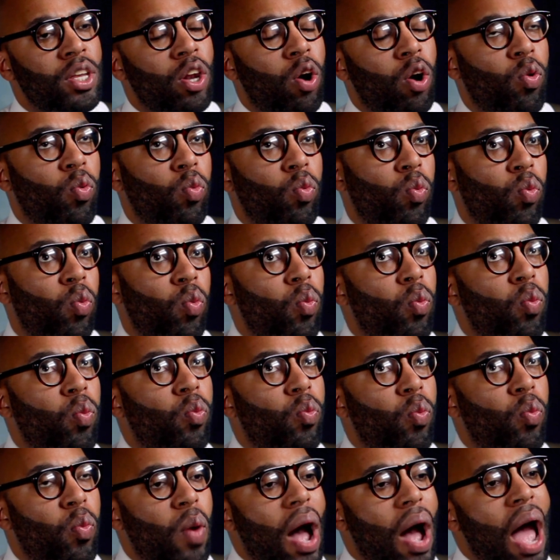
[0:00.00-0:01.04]
you know,
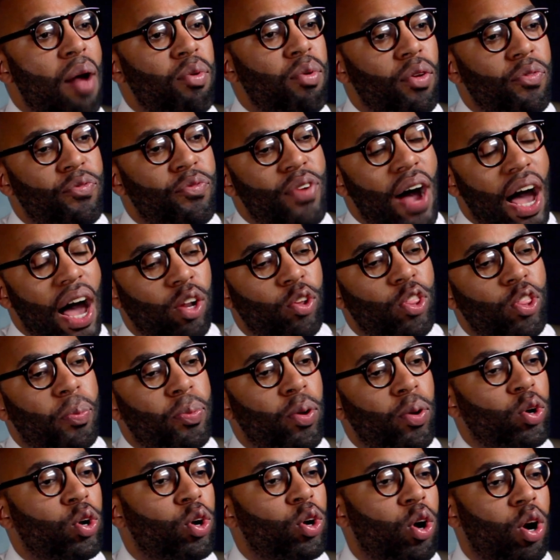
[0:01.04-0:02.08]
I will follow
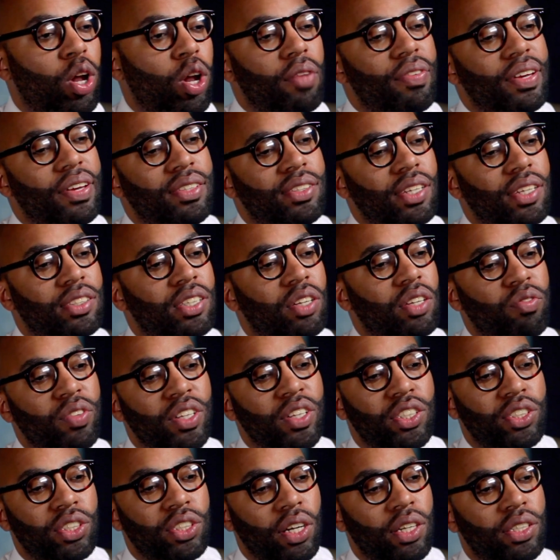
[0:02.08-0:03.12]
the protocol of
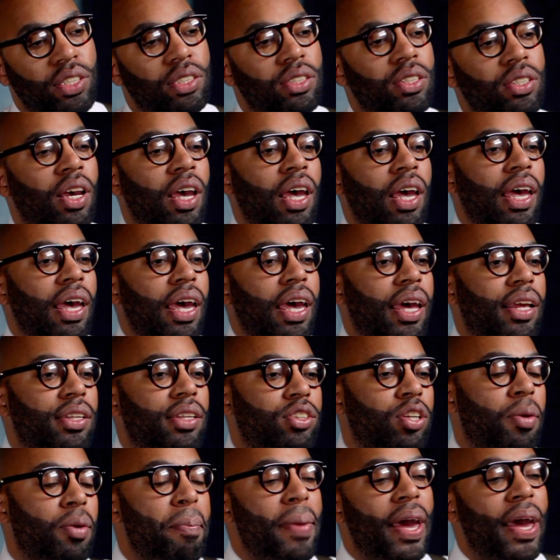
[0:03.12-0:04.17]
existing research
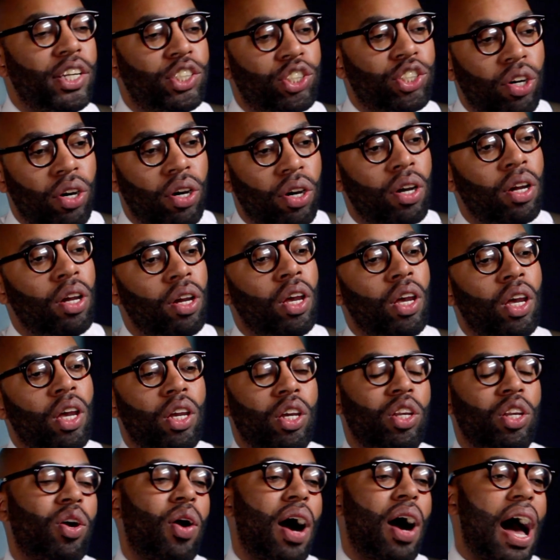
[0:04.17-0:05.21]
to measure
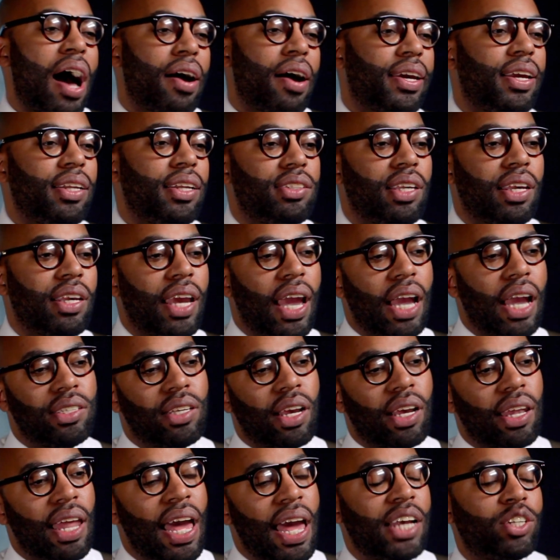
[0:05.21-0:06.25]
you know, how kids
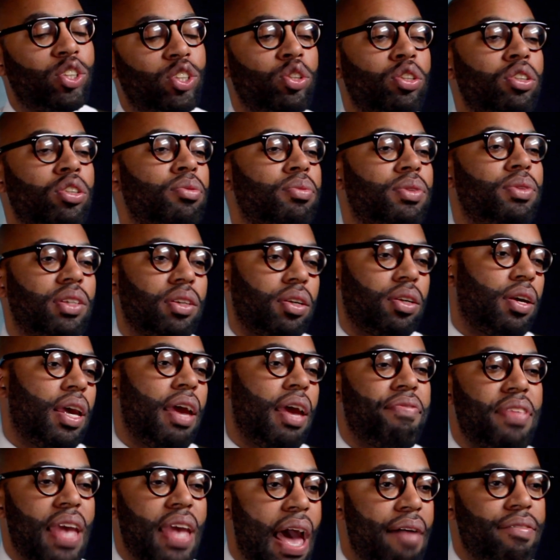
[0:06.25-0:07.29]
engage in classrooms,
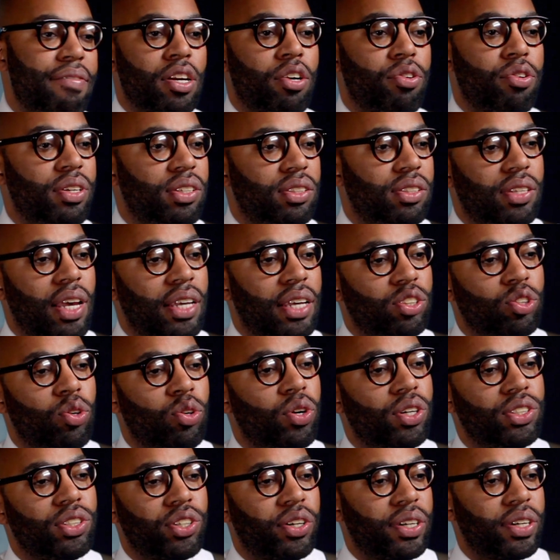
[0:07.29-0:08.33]
if they have increased test
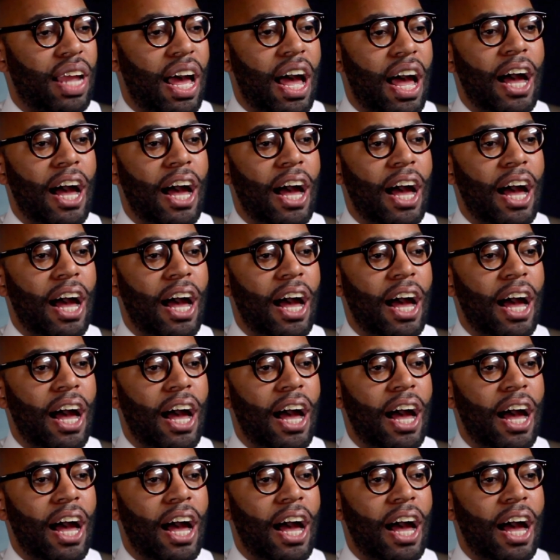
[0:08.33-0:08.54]
scores or